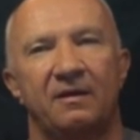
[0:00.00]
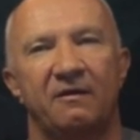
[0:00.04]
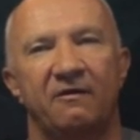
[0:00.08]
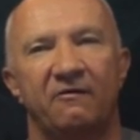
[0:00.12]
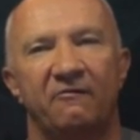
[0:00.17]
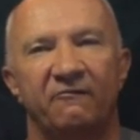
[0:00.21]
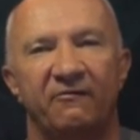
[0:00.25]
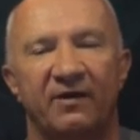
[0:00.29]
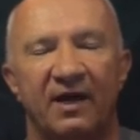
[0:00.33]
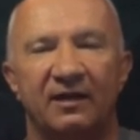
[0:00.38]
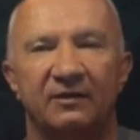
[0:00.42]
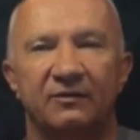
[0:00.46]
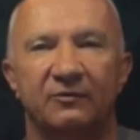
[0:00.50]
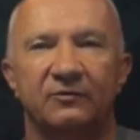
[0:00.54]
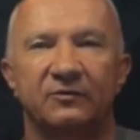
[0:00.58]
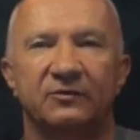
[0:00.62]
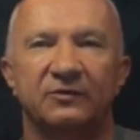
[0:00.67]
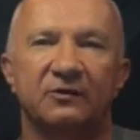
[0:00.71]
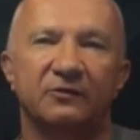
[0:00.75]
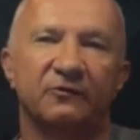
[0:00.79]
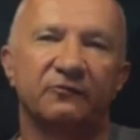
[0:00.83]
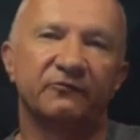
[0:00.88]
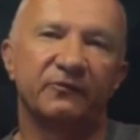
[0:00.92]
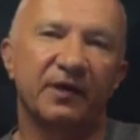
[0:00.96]
values
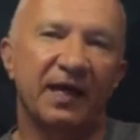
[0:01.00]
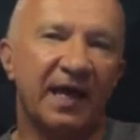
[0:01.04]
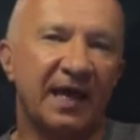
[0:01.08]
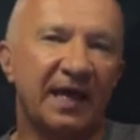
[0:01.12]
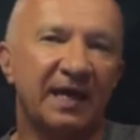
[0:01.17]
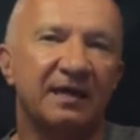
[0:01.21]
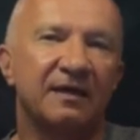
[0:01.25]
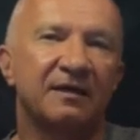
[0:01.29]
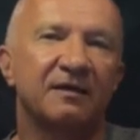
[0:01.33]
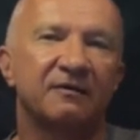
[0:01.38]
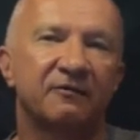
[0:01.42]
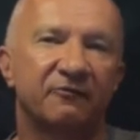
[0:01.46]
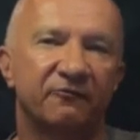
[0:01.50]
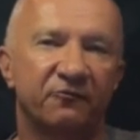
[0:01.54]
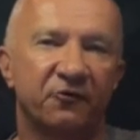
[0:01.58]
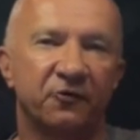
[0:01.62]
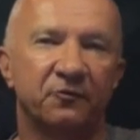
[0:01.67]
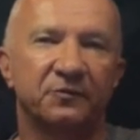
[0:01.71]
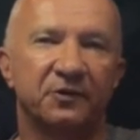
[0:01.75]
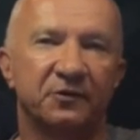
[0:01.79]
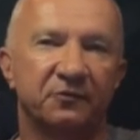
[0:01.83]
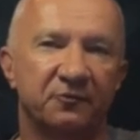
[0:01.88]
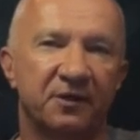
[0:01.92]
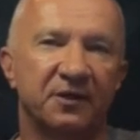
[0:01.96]
of A
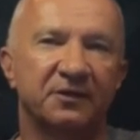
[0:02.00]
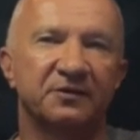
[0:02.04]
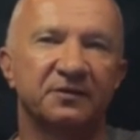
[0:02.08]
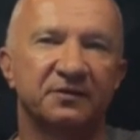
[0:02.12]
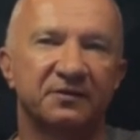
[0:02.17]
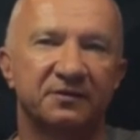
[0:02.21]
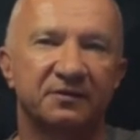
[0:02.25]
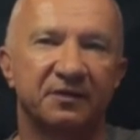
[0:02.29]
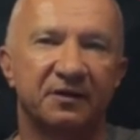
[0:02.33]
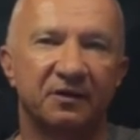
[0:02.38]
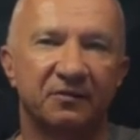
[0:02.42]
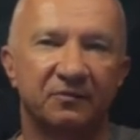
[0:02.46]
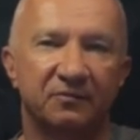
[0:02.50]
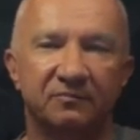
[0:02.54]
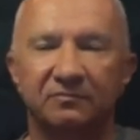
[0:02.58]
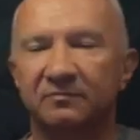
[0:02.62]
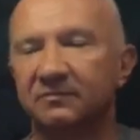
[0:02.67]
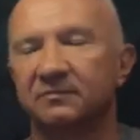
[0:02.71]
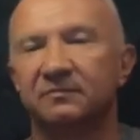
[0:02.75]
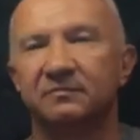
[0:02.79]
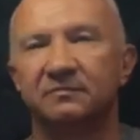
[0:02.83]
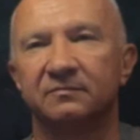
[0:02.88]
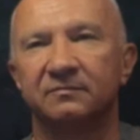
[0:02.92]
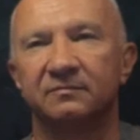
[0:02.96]
from the register
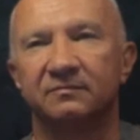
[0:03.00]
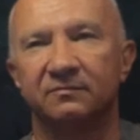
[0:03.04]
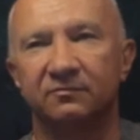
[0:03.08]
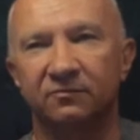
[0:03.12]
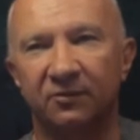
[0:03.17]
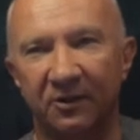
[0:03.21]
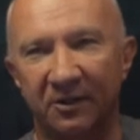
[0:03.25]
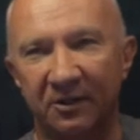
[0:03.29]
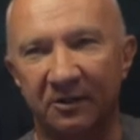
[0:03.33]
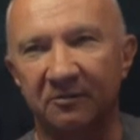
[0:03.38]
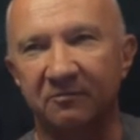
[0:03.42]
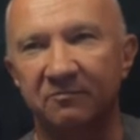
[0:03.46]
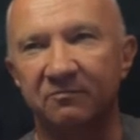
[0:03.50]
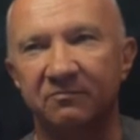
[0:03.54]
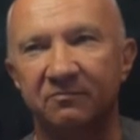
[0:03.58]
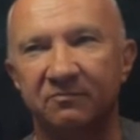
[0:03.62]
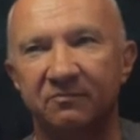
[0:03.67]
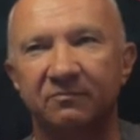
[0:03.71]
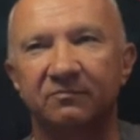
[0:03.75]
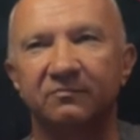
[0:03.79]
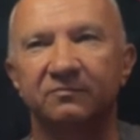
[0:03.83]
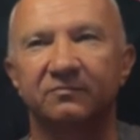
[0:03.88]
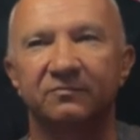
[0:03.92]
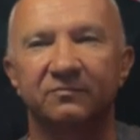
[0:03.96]
by
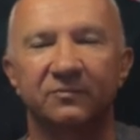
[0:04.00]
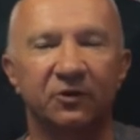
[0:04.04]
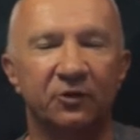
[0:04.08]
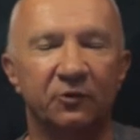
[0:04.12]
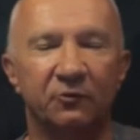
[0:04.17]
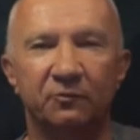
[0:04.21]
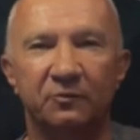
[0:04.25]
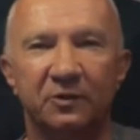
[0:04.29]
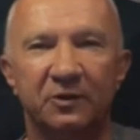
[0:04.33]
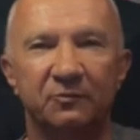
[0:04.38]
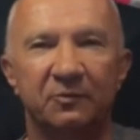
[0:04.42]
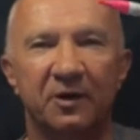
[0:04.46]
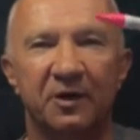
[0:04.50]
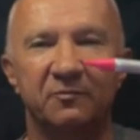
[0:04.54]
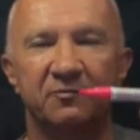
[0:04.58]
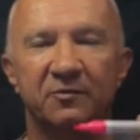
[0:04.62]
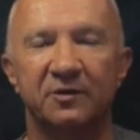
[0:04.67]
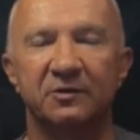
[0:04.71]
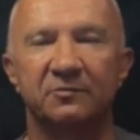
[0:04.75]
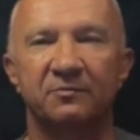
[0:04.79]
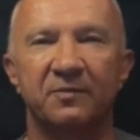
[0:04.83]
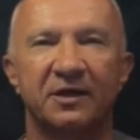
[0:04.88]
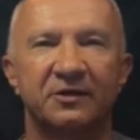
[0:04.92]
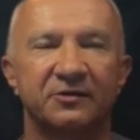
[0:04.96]
bit by
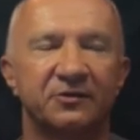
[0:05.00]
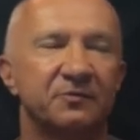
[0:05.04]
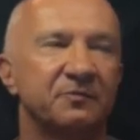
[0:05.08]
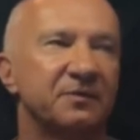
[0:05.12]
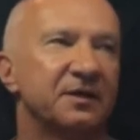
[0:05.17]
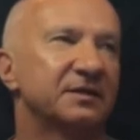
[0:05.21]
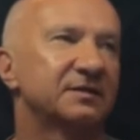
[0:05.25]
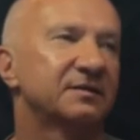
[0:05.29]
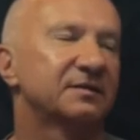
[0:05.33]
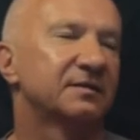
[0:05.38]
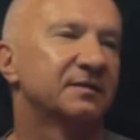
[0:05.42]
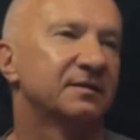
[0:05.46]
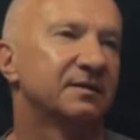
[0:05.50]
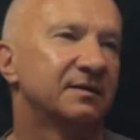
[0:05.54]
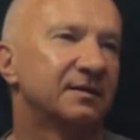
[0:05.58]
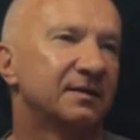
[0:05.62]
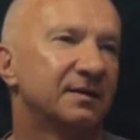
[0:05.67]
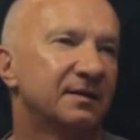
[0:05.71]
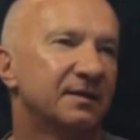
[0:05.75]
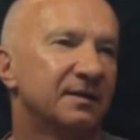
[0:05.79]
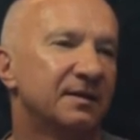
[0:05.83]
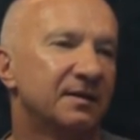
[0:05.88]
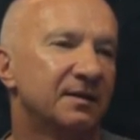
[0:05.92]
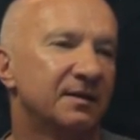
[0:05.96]
bit measurement.
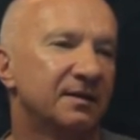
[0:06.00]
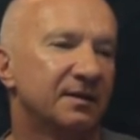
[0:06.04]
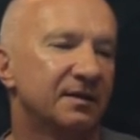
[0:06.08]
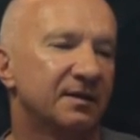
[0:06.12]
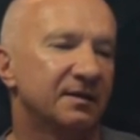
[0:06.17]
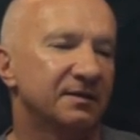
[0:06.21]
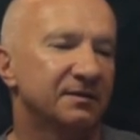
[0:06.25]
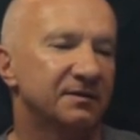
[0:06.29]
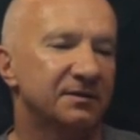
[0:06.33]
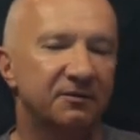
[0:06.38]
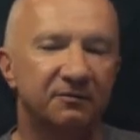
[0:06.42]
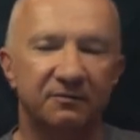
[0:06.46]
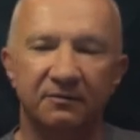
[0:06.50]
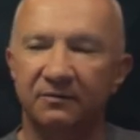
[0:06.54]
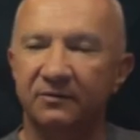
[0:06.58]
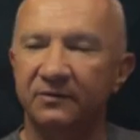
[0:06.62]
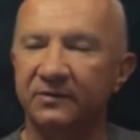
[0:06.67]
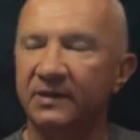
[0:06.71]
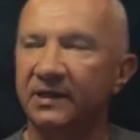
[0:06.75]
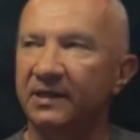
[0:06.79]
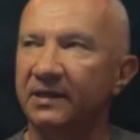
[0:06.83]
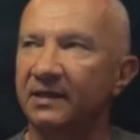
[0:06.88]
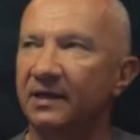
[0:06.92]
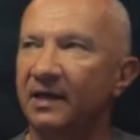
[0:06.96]
So you
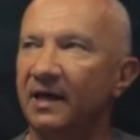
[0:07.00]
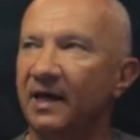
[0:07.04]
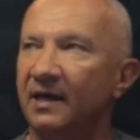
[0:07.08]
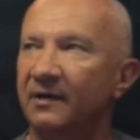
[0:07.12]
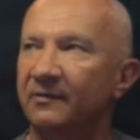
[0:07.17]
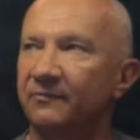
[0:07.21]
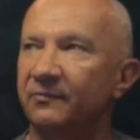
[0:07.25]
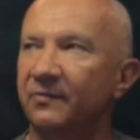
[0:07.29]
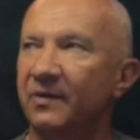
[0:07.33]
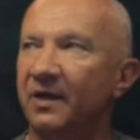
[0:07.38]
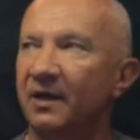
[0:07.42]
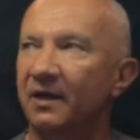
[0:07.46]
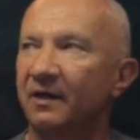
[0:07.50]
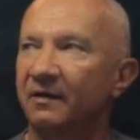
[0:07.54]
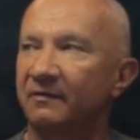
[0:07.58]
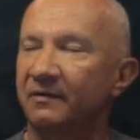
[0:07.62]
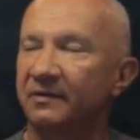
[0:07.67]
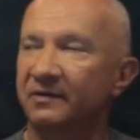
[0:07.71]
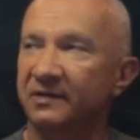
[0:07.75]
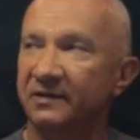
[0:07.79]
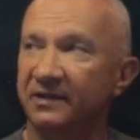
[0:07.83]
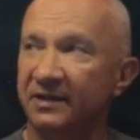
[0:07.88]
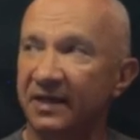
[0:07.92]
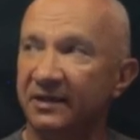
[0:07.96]
see,
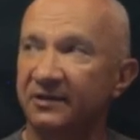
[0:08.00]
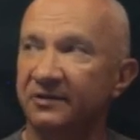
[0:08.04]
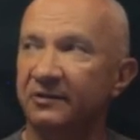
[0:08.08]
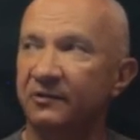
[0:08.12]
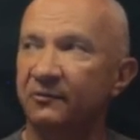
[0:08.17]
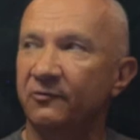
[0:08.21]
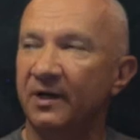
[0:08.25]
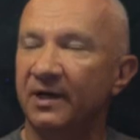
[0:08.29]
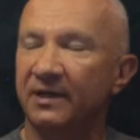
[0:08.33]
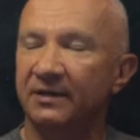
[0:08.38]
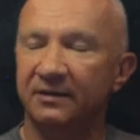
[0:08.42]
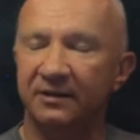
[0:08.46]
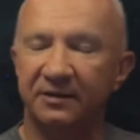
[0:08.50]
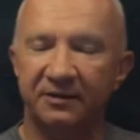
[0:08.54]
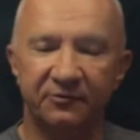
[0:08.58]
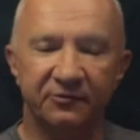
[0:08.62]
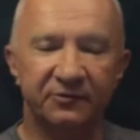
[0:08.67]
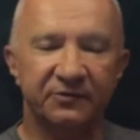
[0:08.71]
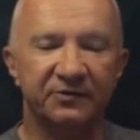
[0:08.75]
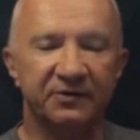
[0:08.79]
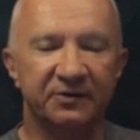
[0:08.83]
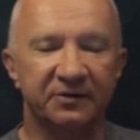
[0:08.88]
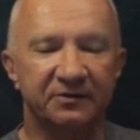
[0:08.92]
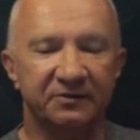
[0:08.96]
this is actually quite
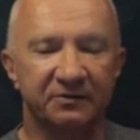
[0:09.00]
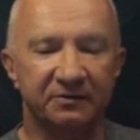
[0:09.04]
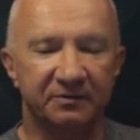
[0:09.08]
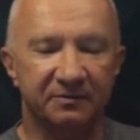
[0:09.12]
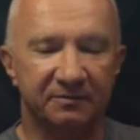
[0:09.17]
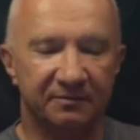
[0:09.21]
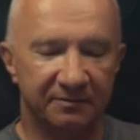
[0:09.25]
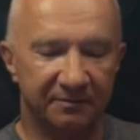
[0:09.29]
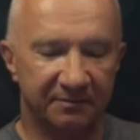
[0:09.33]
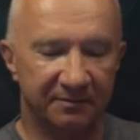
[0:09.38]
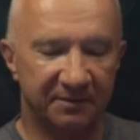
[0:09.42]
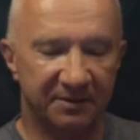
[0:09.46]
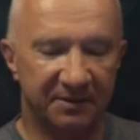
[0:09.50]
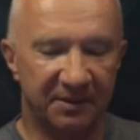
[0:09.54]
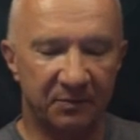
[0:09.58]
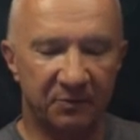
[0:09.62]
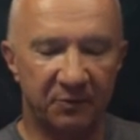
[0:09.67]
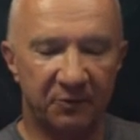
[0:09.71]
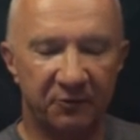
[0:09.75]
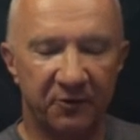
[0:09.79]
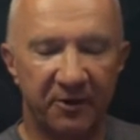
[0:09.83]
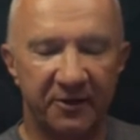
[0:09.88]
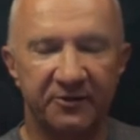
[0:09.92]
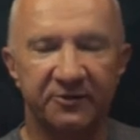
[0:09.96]
interesting
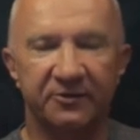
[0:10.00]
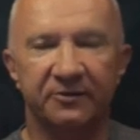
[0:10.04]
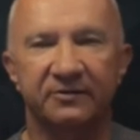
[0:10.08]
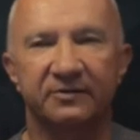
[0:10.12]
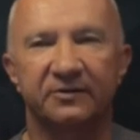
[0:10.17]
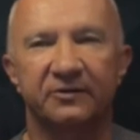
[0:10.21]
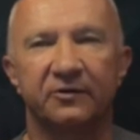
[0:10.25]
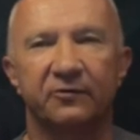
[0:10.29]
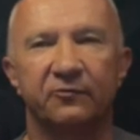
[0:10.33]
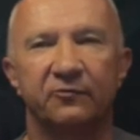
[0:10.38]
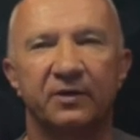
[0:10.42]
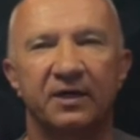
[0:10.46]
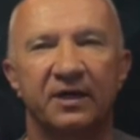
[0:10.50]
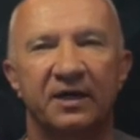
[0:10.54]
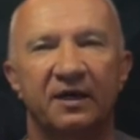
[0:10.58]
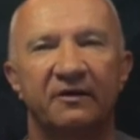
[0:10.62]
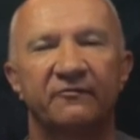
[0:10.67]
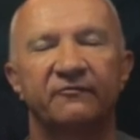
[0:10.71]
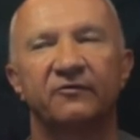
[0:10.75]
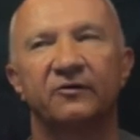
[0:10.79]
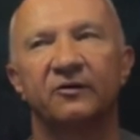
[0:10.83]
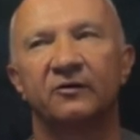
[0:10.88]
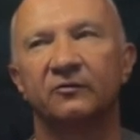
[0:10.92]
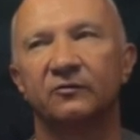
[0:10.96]
separation. So we
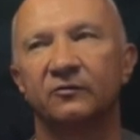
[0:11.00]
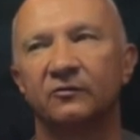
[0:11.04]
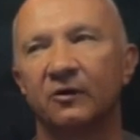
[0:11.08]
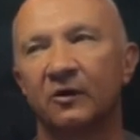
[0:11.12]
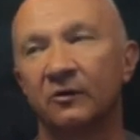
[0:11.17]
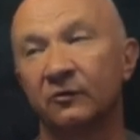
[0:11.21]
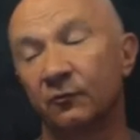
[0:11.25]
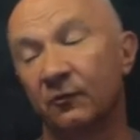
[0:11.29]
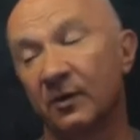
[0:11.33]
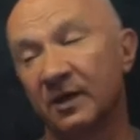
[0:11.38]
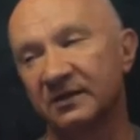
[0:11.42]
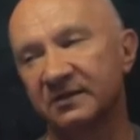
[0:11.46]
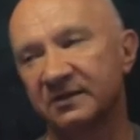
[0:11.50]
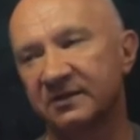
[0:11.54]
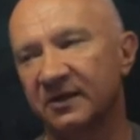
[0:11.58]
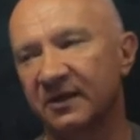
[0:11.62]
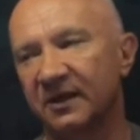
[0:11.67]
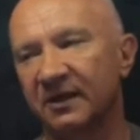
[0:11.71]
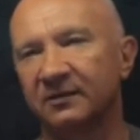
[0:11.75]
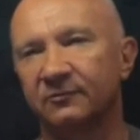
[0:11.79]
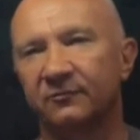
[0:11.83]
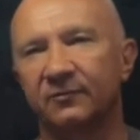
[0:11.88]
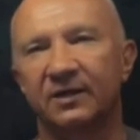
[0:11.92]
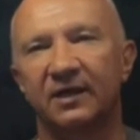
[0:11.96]
have on one
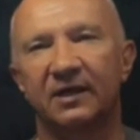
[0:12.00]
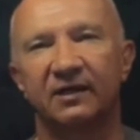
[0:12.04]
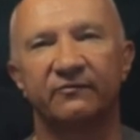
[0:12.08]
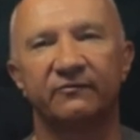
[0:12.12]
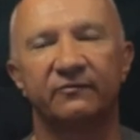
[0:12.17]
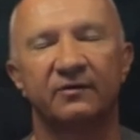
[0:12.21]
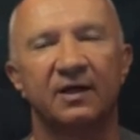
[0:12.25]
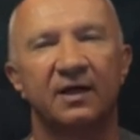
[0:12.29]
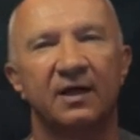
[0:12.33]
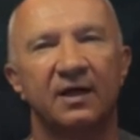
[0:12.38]
side we have